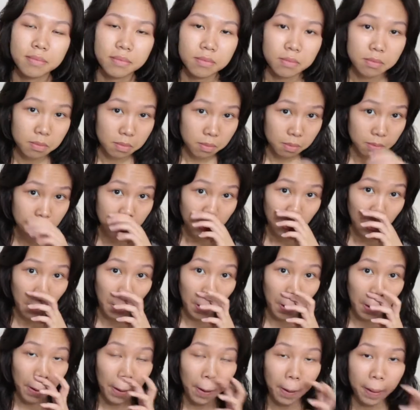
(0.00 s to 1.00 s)

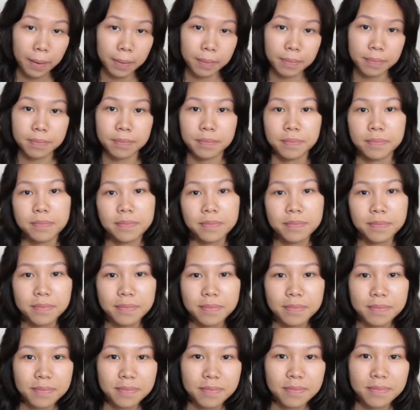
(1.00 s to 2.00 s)

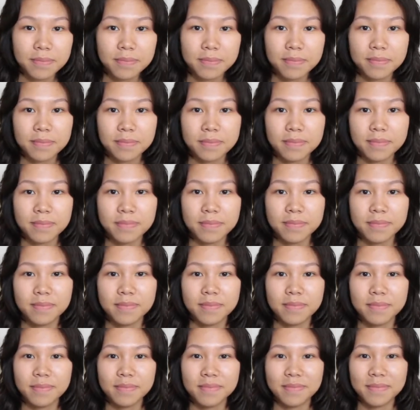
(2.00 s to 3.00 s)

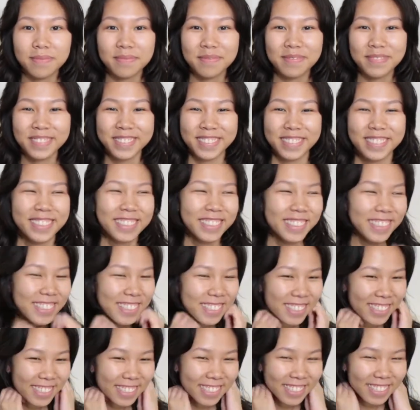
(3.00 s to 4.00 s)

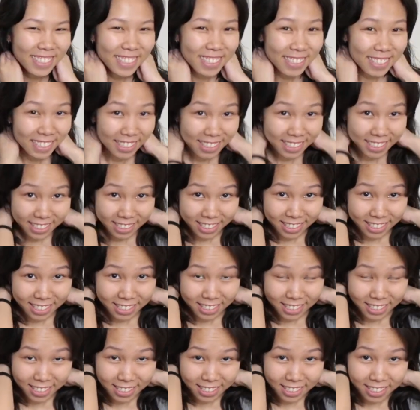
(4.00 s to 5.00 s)

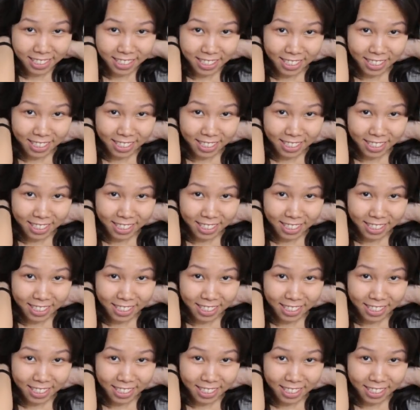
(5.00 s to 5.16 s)
(silent)